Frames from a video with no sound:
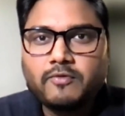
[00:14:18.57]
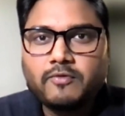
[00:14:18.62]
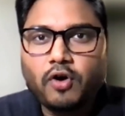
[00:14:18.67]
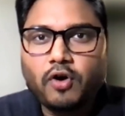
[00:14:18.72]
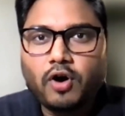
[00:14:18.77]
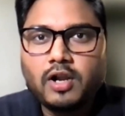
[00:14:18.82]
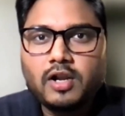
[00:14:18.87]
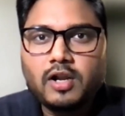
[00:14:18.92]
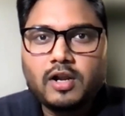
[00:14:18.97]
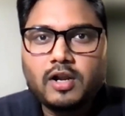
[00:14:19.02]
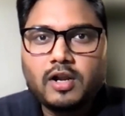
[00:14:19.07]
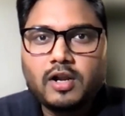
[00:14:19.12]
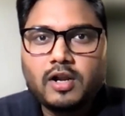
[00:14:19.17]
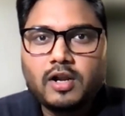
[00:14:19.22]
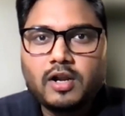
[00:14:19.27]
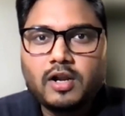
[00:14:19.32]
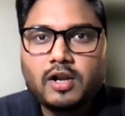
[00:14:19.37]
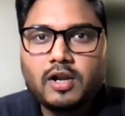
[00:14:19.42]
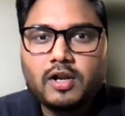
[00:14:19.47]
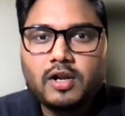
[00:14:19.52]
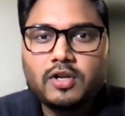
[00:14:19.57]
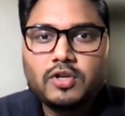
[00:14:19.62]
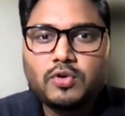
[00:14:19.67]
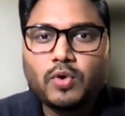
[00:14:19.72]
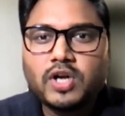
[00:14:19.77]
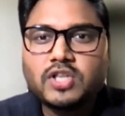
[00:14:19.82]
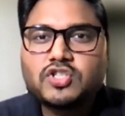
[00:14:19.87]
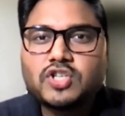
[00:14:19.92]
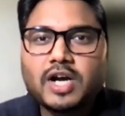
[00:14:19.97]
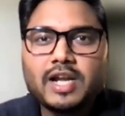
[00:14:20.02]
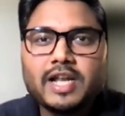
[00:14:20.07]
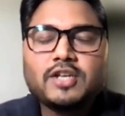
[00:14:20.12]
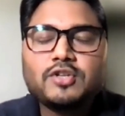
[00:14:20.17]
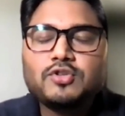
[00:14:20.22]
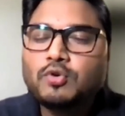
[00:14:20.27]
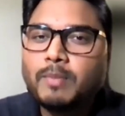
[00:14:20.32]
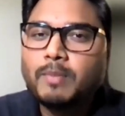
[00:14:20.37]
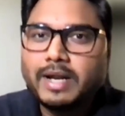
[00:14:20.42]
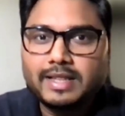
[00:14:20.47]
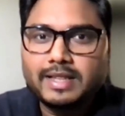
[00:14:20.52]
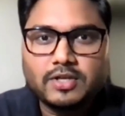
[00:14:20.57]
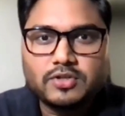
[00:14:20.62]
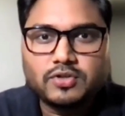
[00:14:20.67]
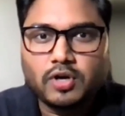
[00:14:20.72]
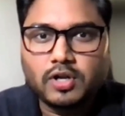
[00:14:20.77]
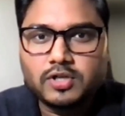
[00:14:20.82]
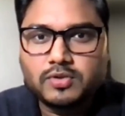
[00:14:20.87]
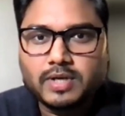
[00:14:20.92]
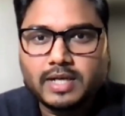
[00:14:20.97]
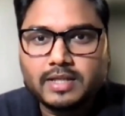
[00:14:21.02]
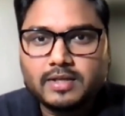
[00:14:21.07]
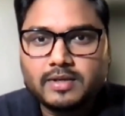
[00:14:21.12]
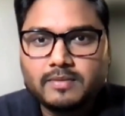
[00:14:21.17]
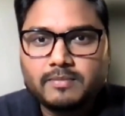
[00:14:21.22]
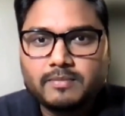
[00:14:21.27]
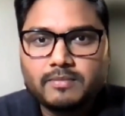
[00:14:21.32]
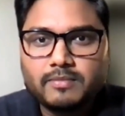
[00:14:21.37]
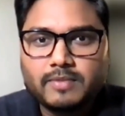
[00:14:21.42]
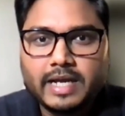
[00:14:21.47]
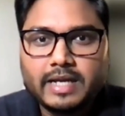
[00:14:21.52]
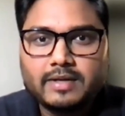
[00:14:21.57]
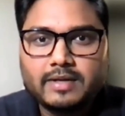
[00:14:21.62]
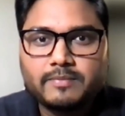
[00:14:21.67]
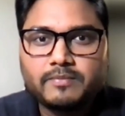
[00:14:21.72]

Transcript: fall, you are juggling too many things altogether, right?